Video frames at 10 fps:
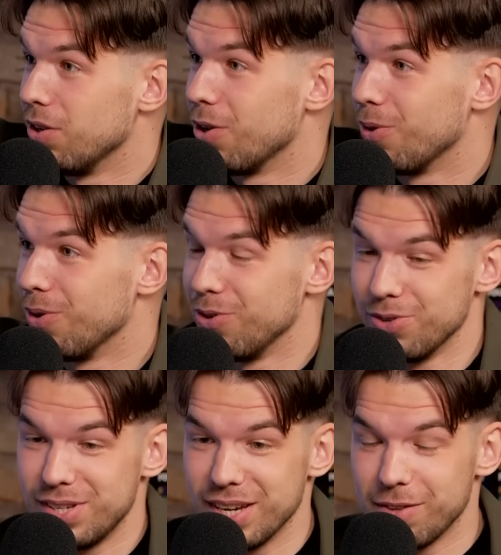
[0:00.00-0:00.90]
You know,
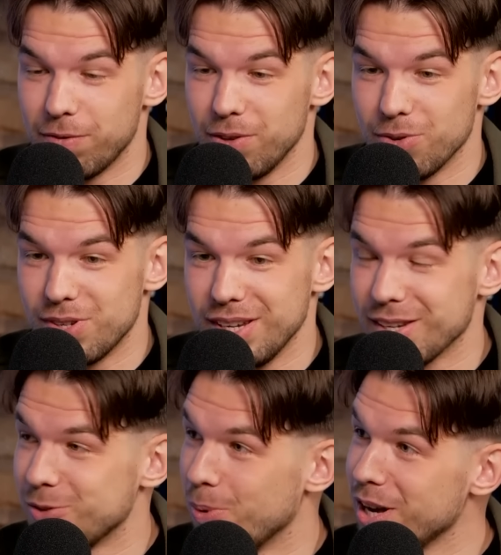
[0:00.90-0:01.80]
you see
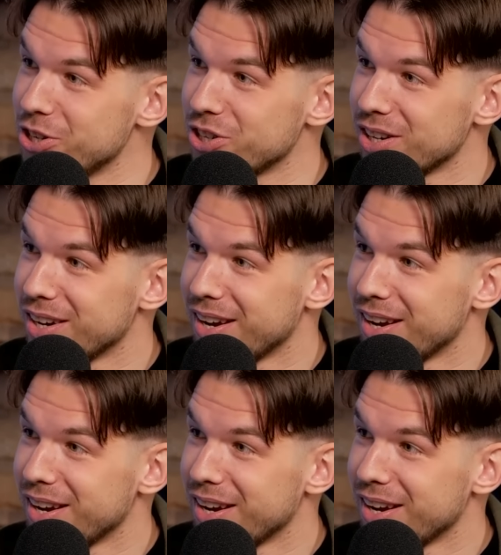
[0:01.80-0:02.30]
a switch,